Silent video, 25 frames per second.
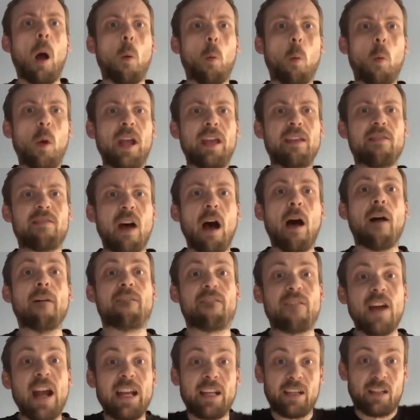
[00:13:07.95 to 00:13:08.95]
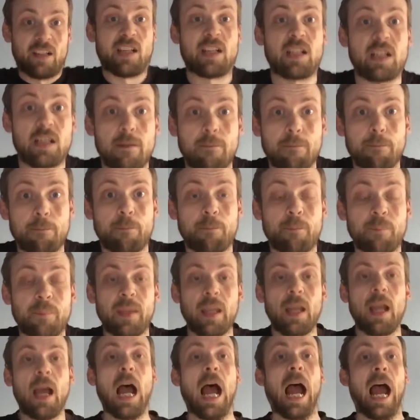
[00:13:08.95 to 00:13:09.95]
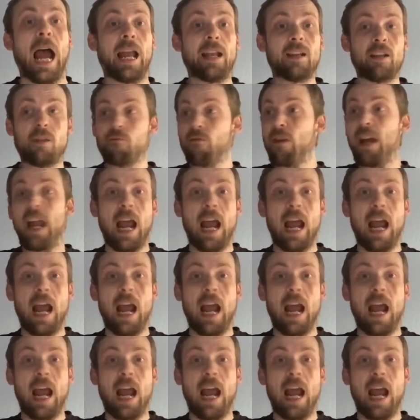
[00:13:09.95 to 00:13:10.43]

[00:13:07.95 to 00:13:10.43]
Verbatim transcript: with offence and